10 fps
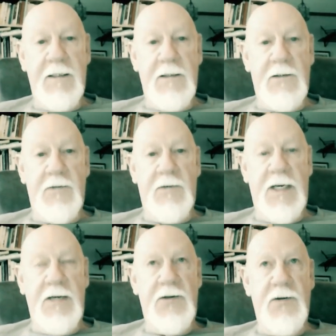So
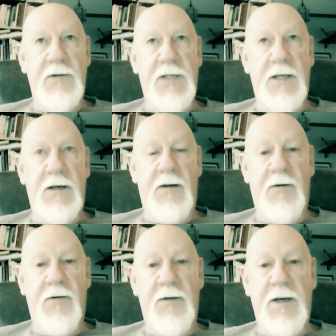nature is
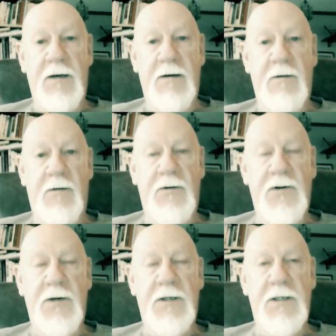unlearned,
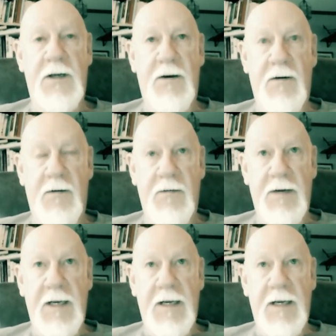nurture is learned.